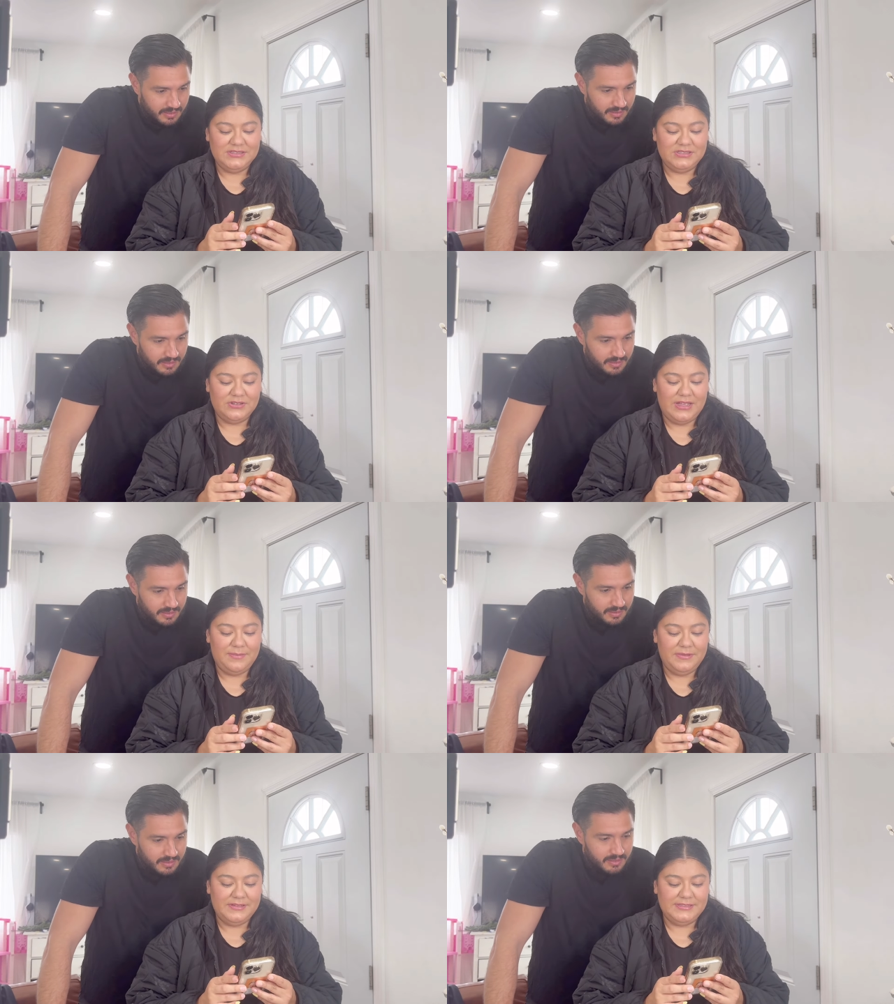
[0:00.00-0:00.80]
Speaker 1: So
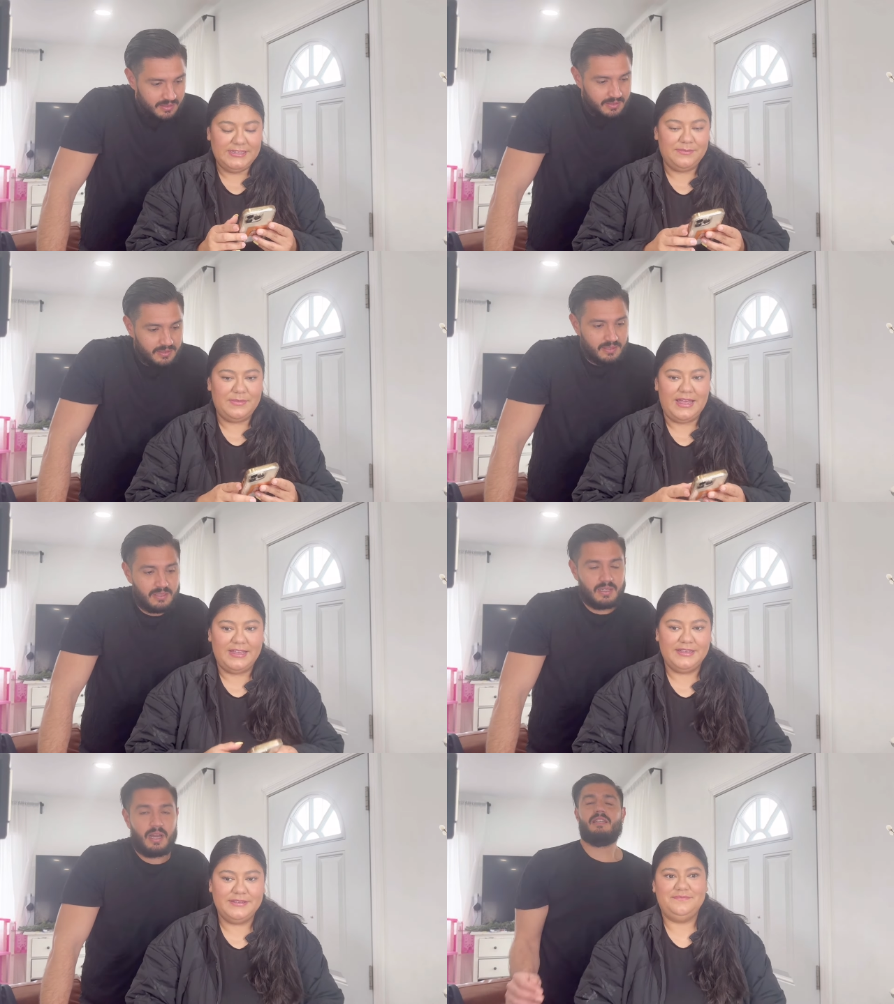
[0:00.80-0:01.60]
happy to see him
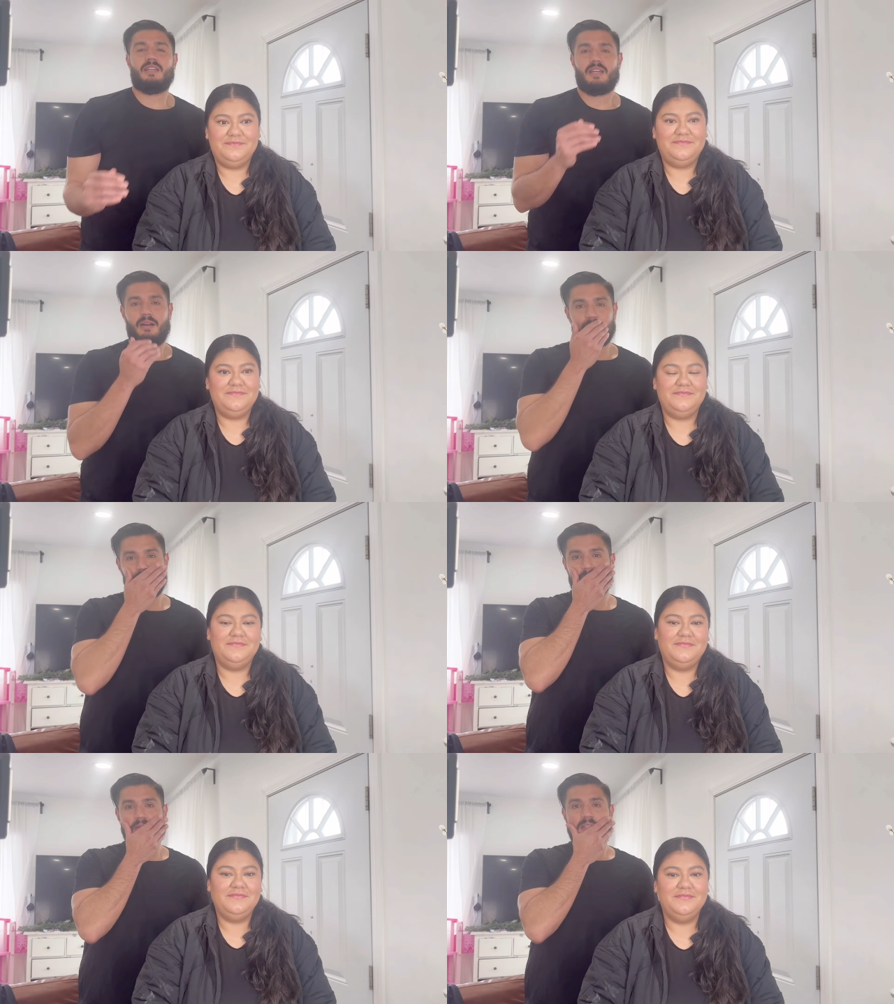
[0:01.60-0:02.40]
back.
Speaker 2: I'm
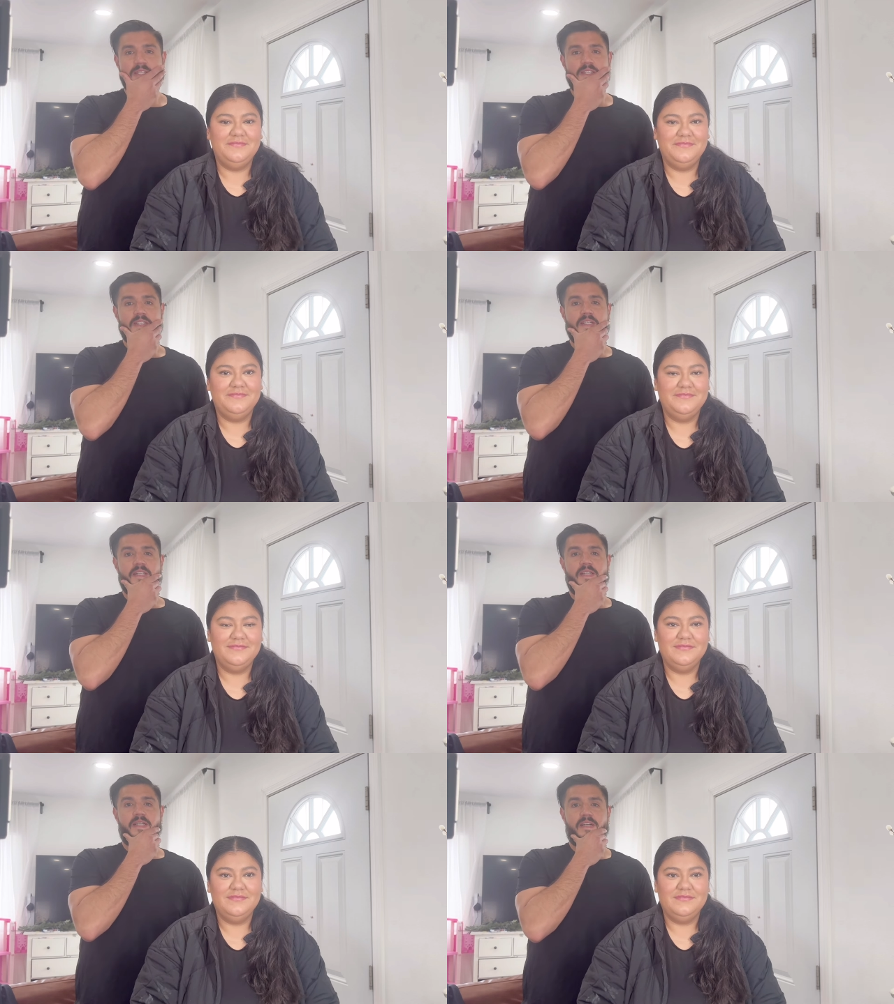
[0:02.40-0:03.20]
doing really
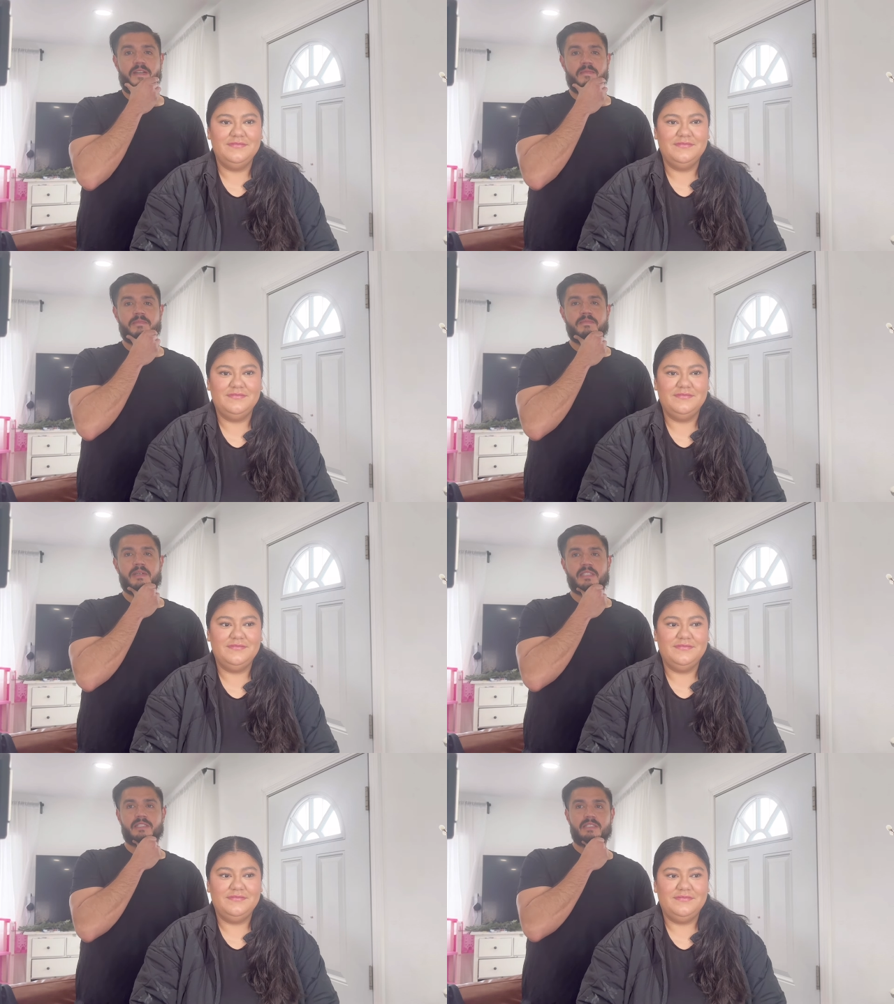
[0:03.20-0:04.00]
good. Um,
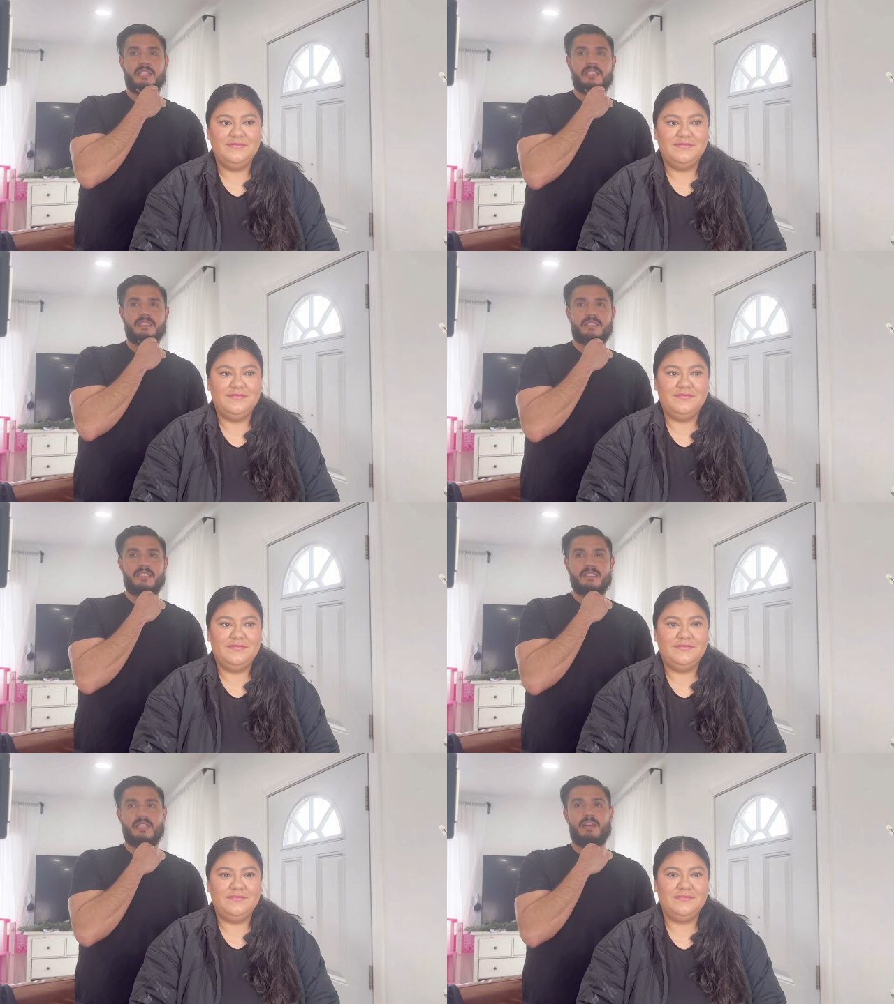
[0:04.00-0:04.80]
actually not as good
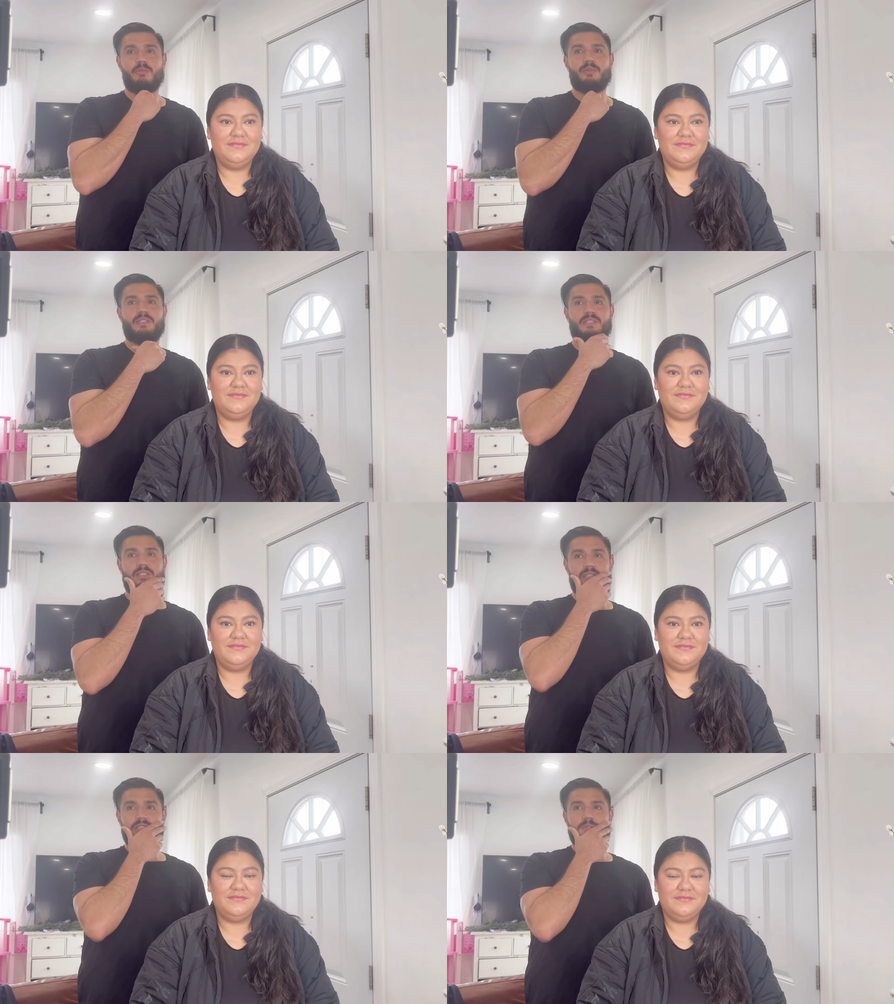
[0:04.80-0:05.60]
as I
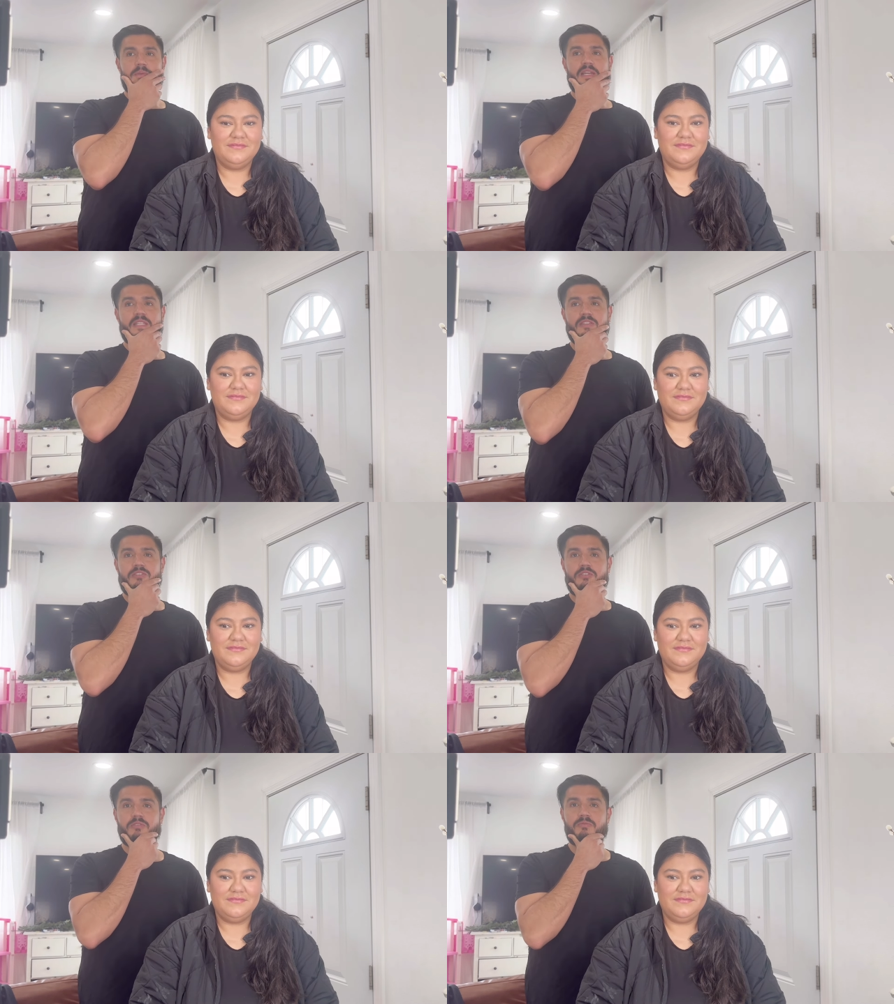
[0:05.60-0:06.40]
was expecting
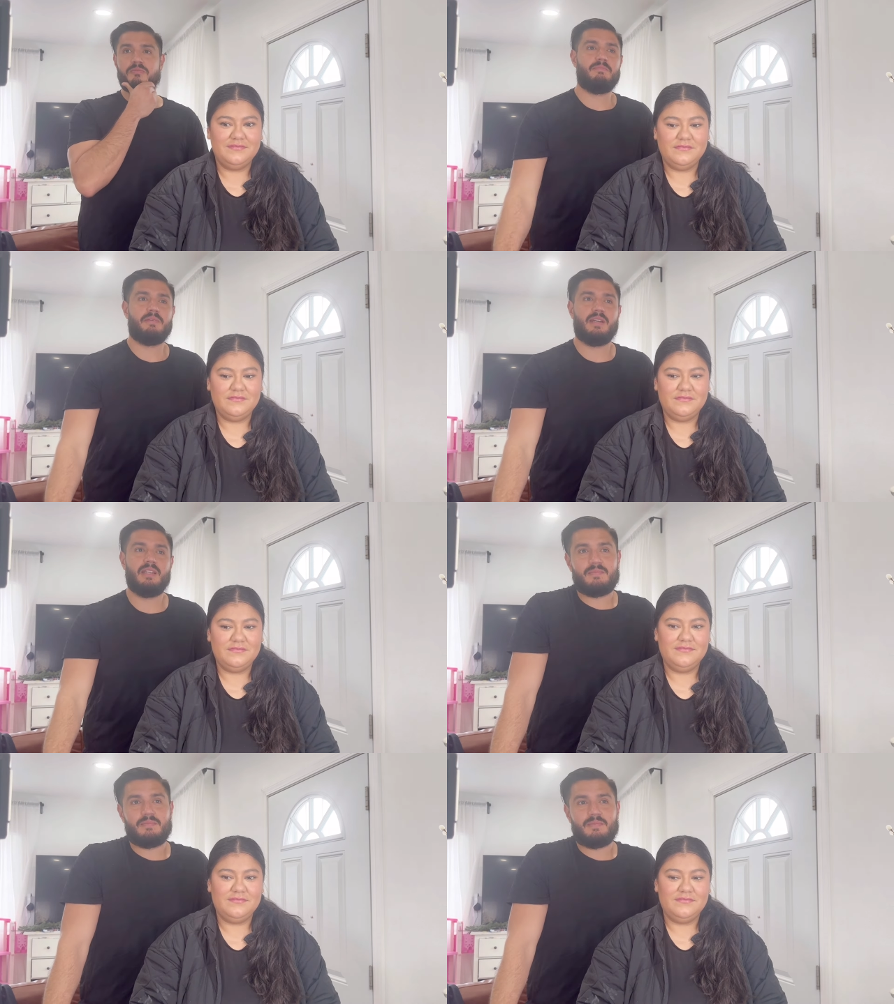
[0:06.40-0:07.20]
to,
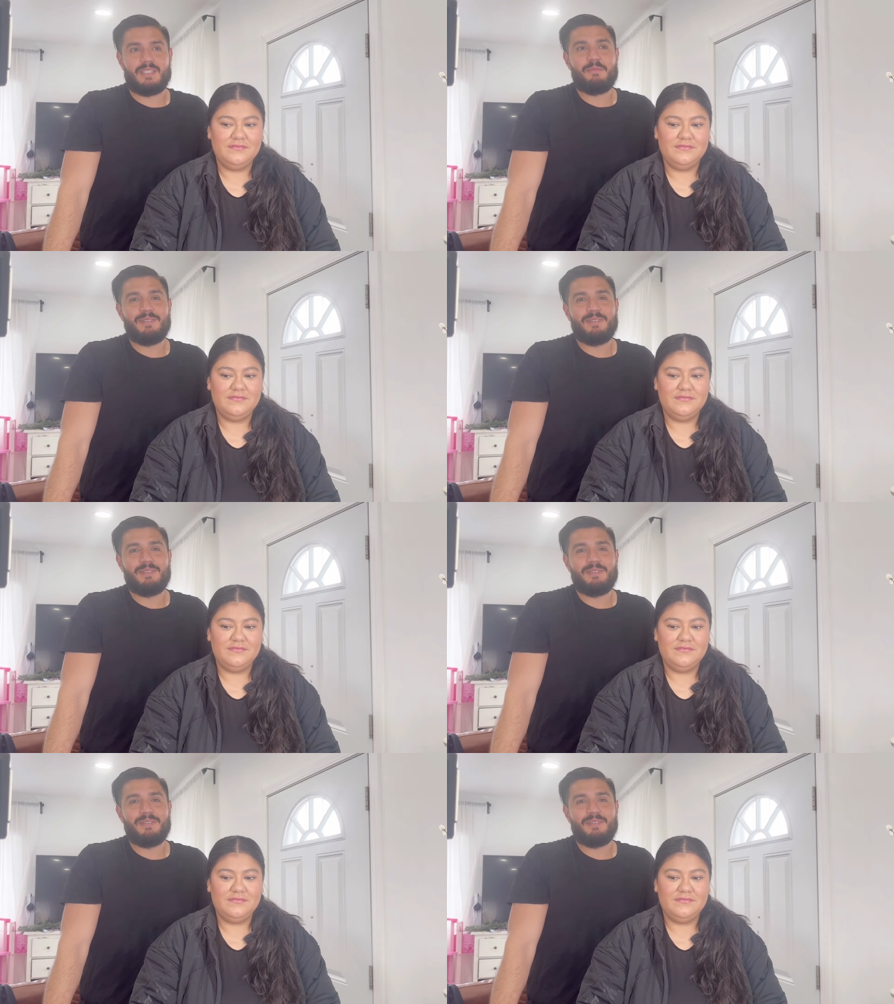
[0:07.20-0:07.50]
but I'm